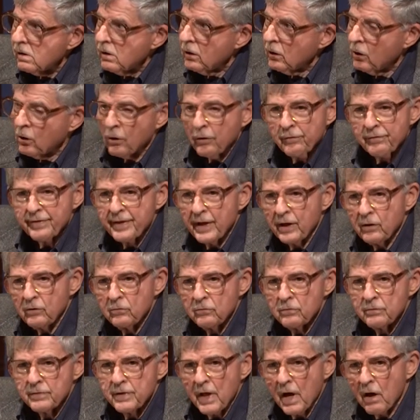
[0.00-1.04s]

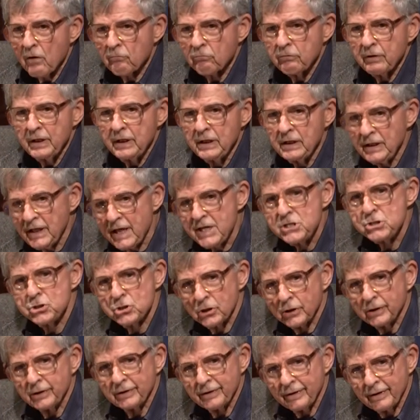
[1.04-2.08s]
although the
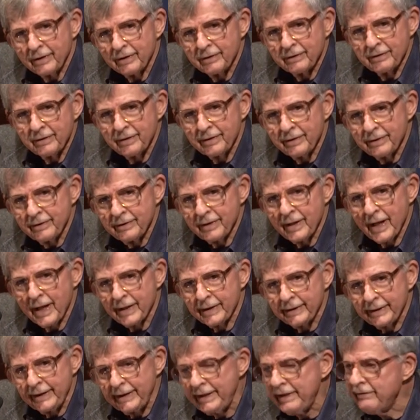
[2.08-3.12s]
religion
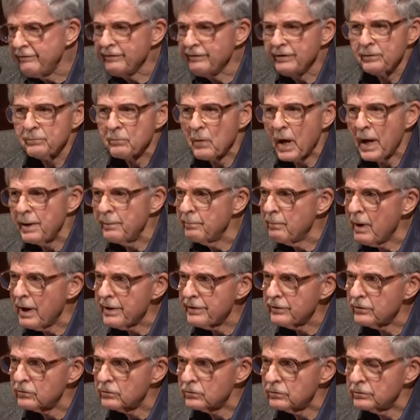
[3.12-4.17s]
that even my
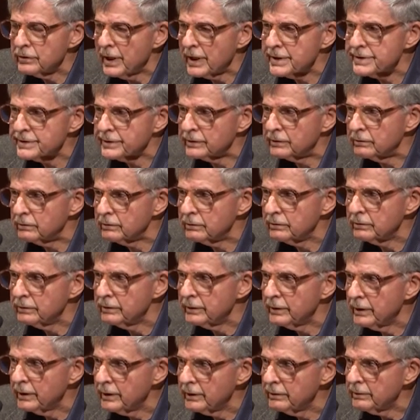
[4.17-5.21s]
mother doesn't.
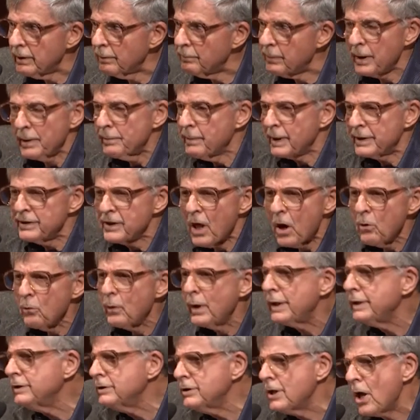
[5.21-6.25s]
But no
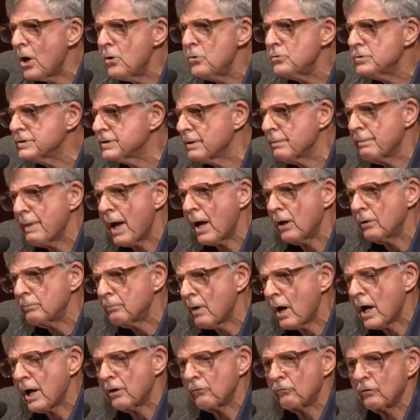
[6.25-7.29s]
one knows about
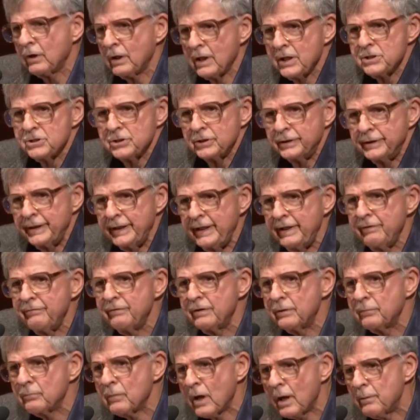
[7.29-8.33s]
my religion,
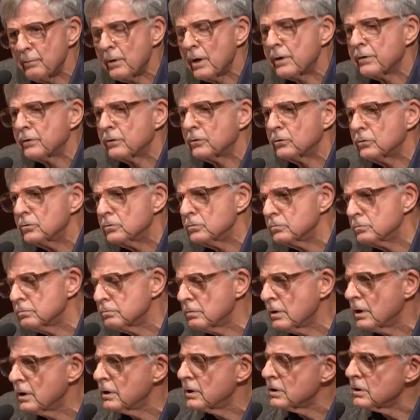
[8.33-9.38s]
even my mother, who
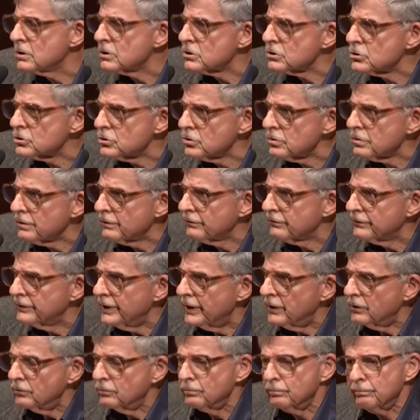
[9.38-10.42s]
should have
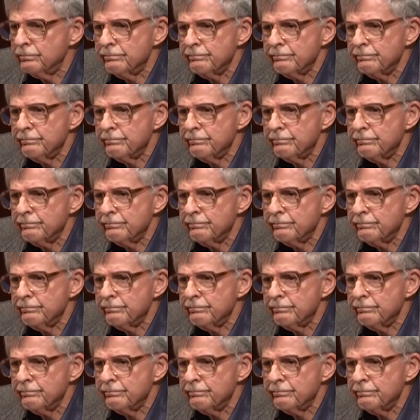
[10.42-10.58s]
known.